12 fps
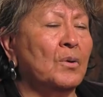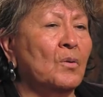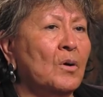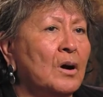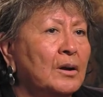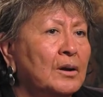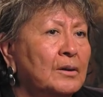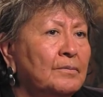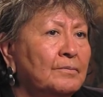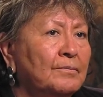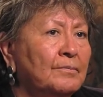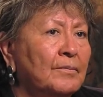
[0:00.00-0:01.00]
Milwaukee,
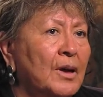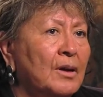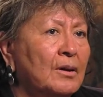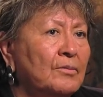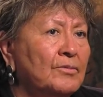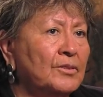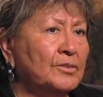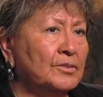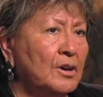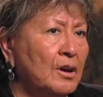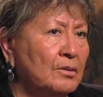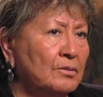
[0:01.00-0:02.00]
had our first
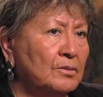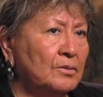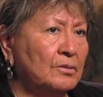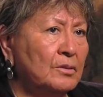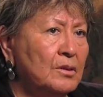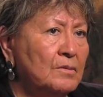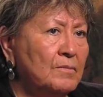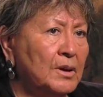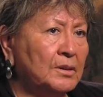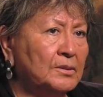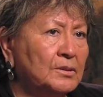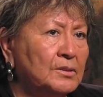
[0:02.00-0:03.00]
council, then
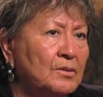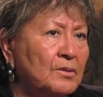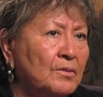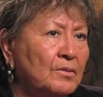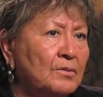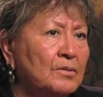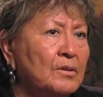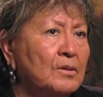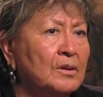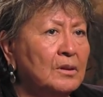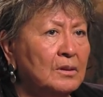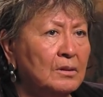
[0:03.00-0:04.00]
Mexico,
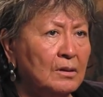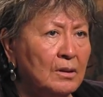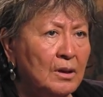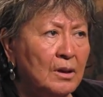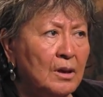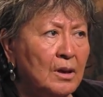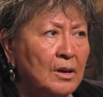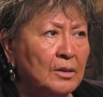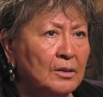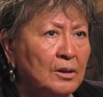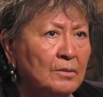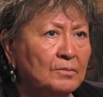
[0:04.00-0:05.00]
then in
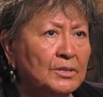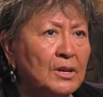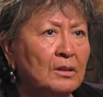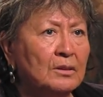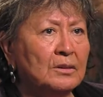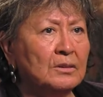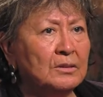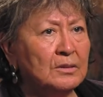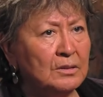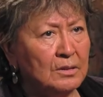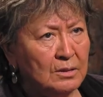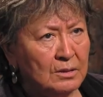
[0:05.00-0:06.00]
Dharamsala,
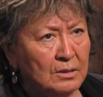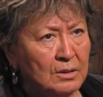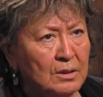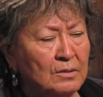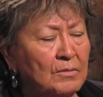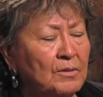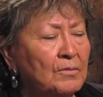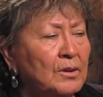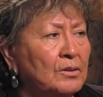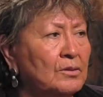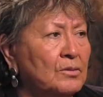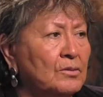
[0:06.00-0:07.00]
India, and then we
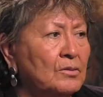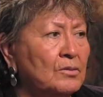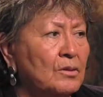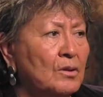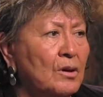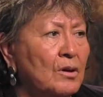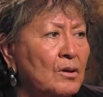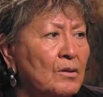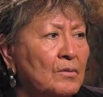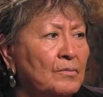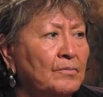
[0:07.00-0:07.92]
went to uh,